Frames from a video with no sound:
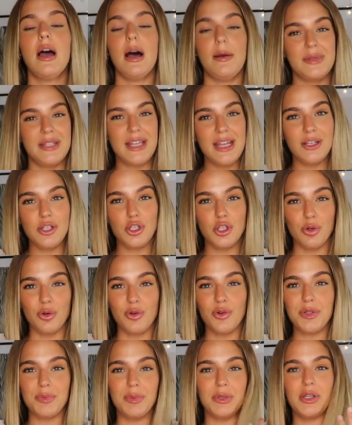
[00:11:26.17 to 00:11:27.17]
I'm saying
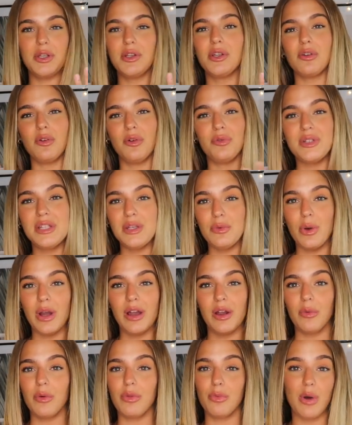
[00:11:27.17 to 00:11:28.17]
shorts, but you can obviously
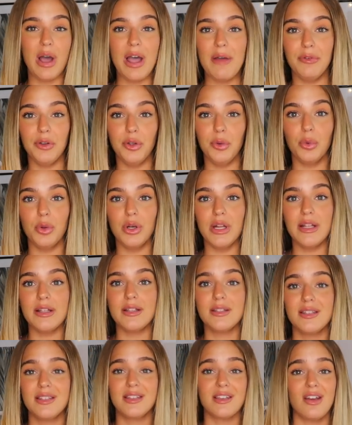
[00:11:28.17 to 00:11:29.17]
wear it with whatever you
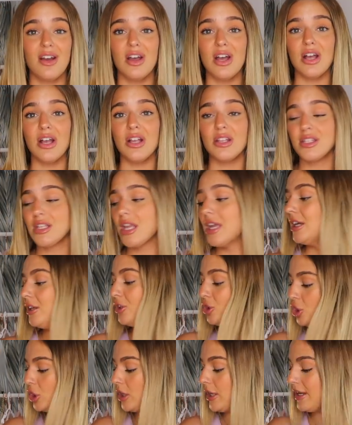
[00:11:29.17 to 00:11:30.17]
wanted, skirts,
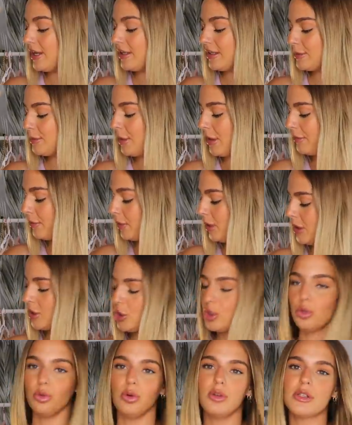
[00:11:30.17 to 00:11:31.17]
jeans, but I feel like
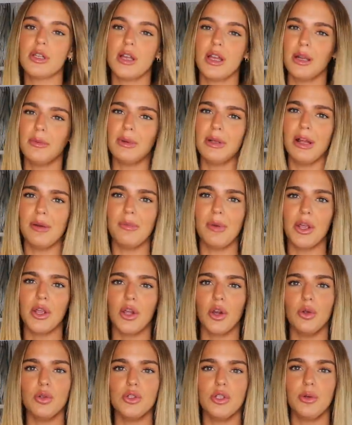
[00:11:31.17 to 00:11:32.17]
shorts are going to be like my
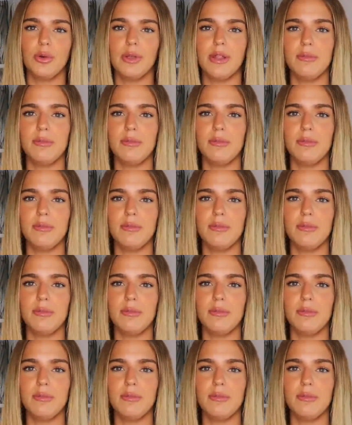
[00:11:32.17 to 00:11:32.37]
go-to